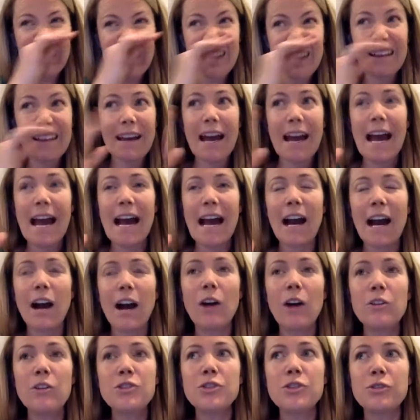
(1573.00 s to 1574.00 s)

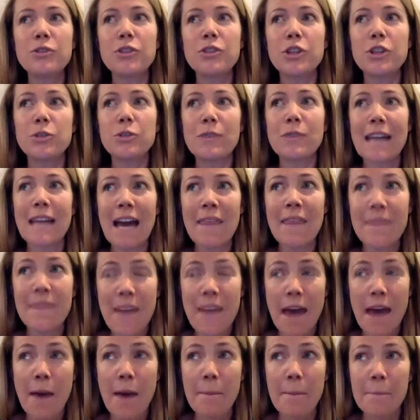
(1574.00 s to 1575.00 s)
how do you get
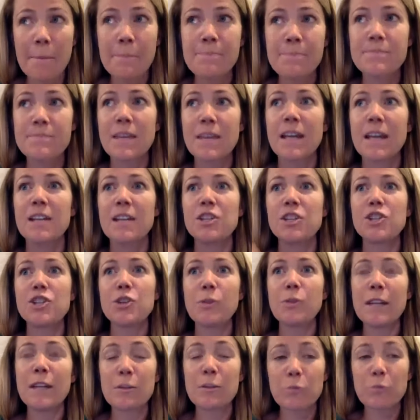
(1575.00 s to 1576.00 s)
them
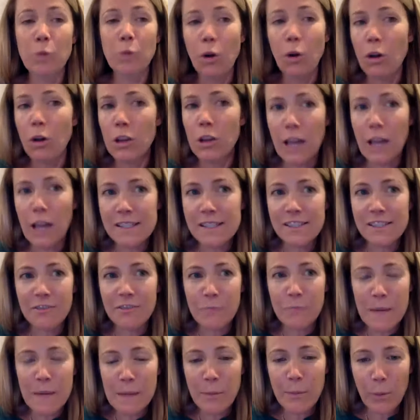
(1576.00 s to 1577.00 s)
to enroll lots
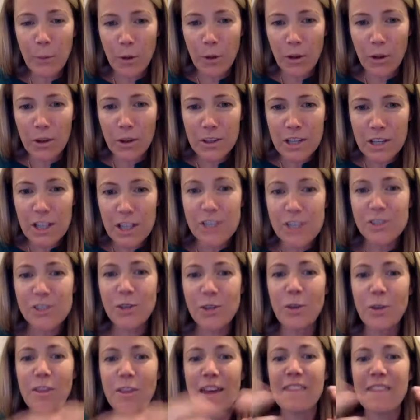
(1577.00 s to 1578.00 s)
of people
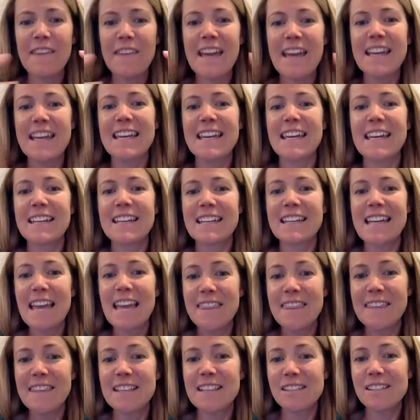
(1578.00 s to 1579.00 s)
so that they can
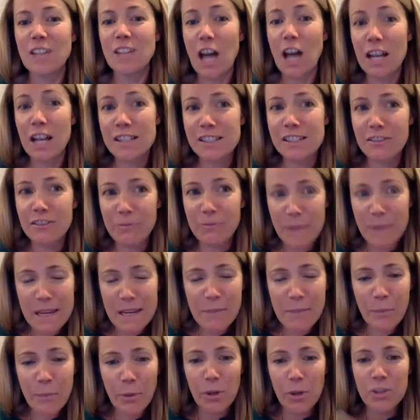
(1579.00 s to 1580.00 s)
get these lots of
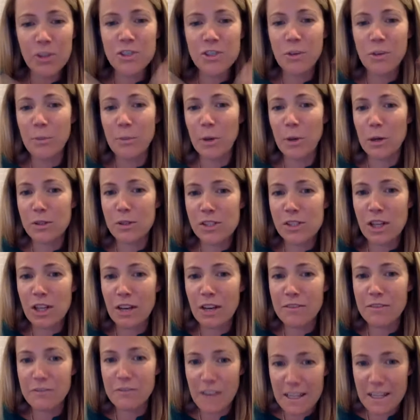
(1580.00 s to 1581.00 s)
people to post
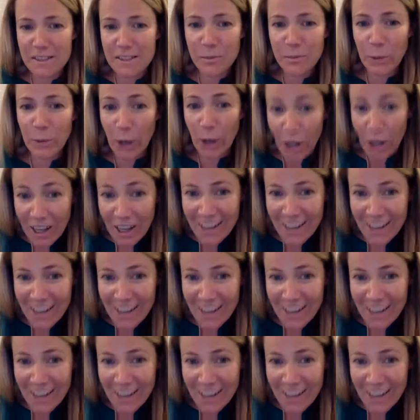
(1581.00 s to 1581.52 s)
on Facebook